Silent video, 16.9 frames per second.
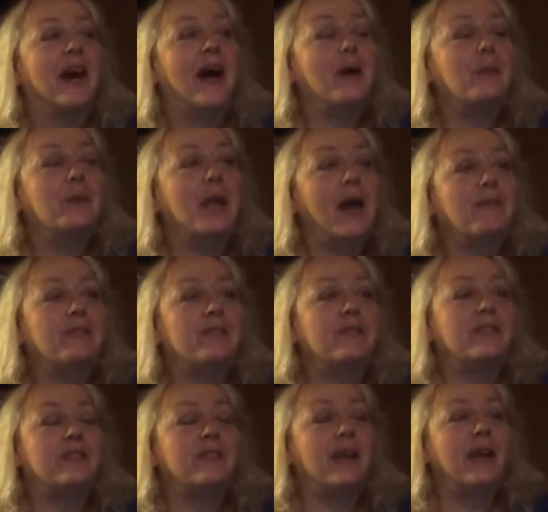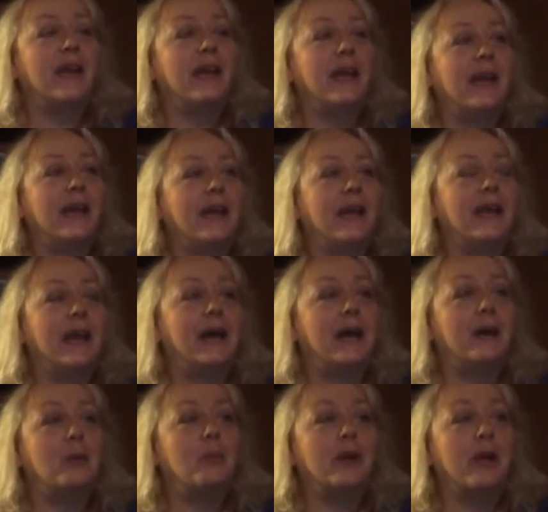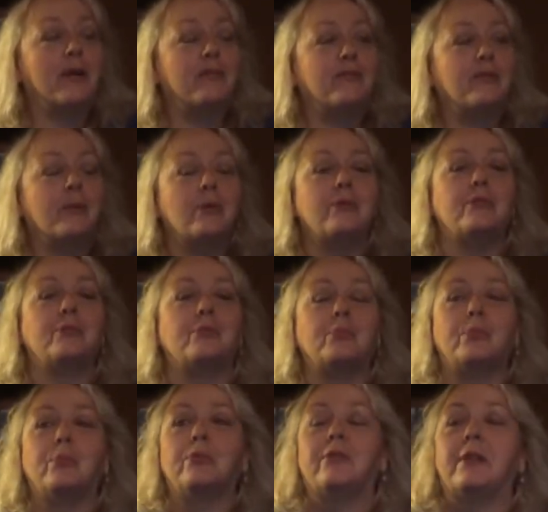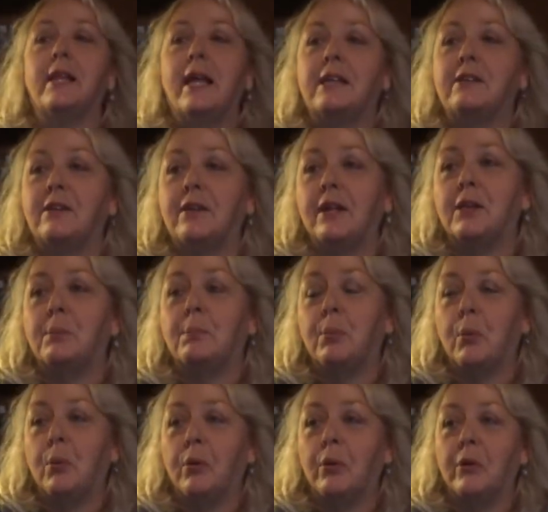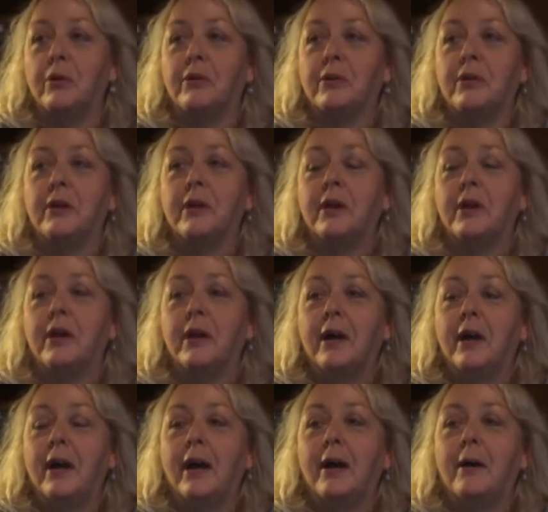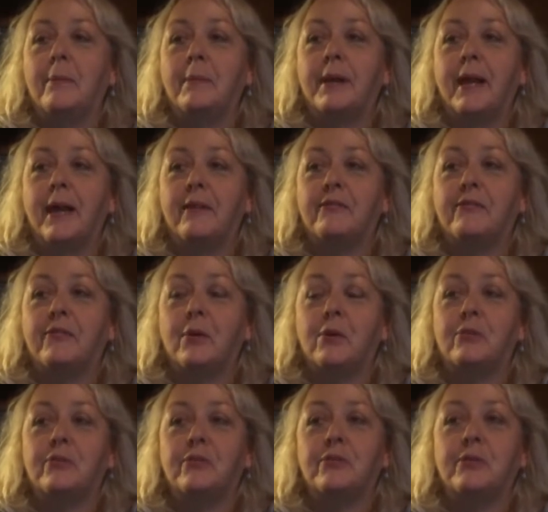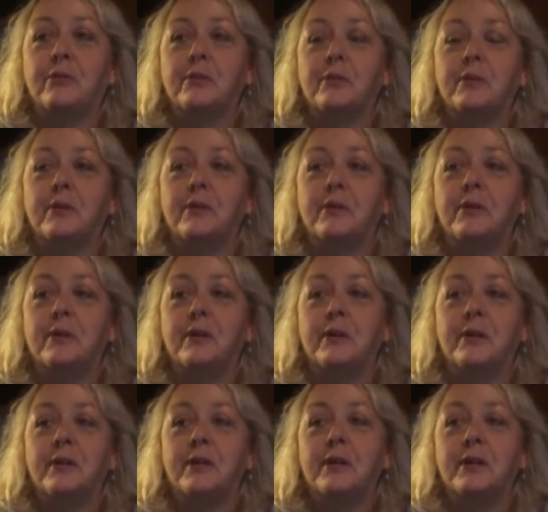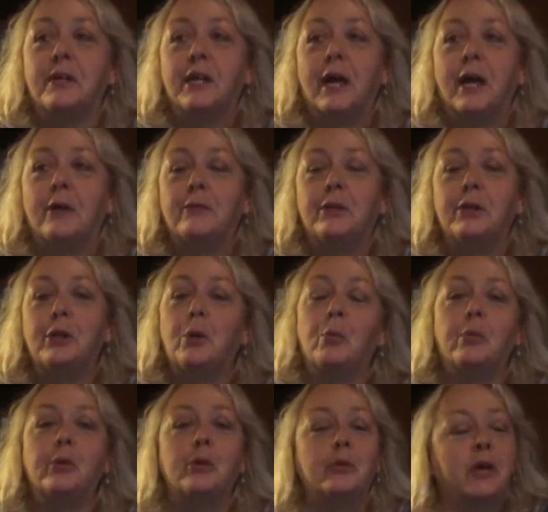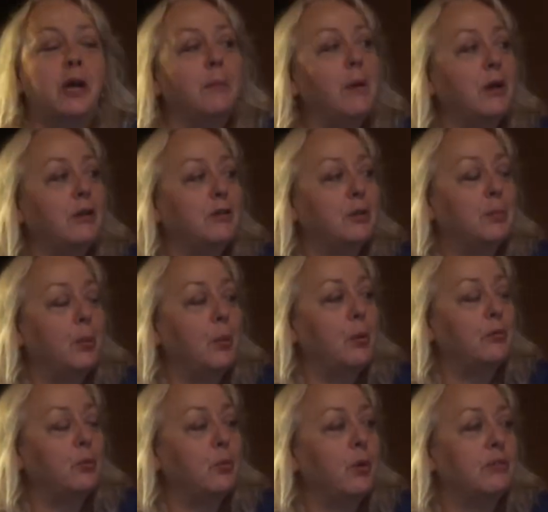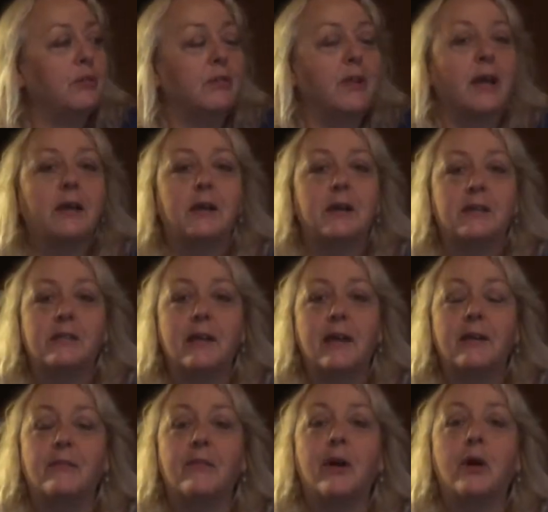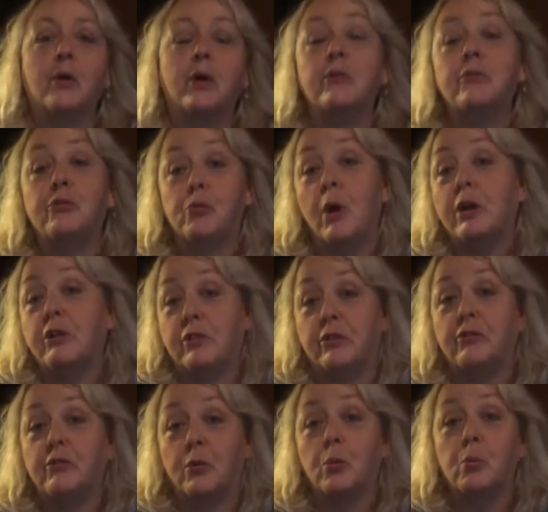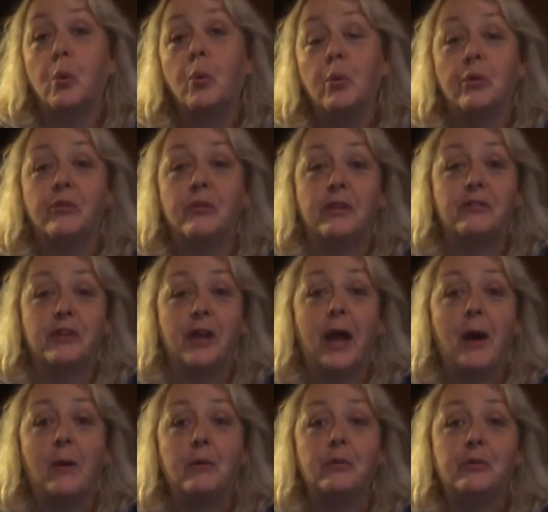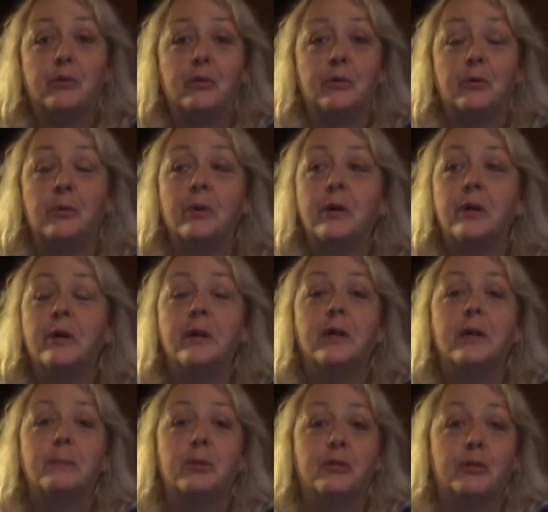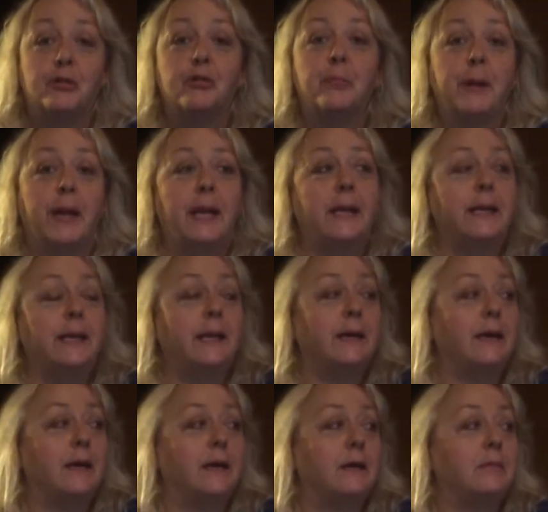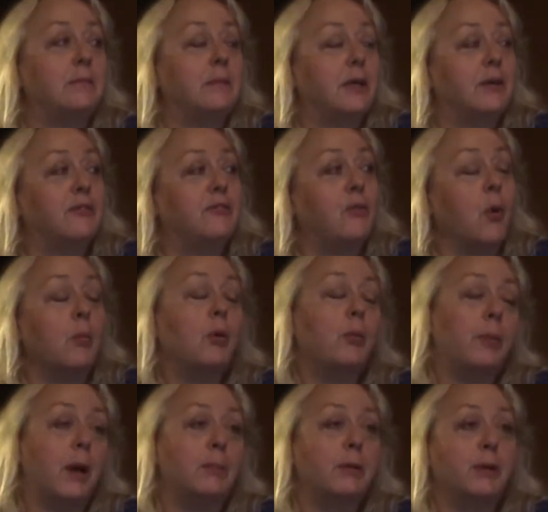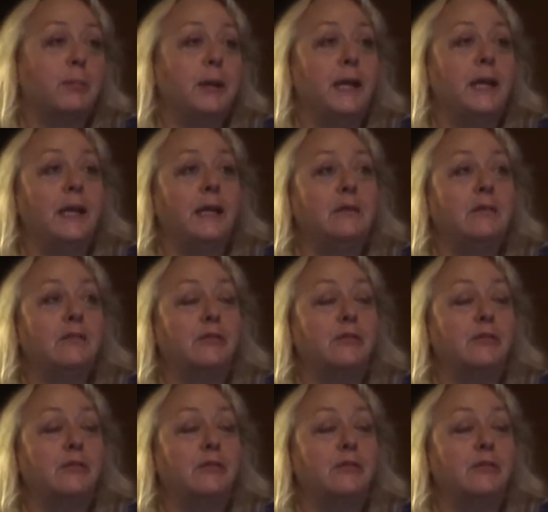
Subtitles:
I would have to say when I first was elected on the board, and I first, when you come onto the board, there wasn't like a set of instructions or rules as to how to participate in a formal public meeting.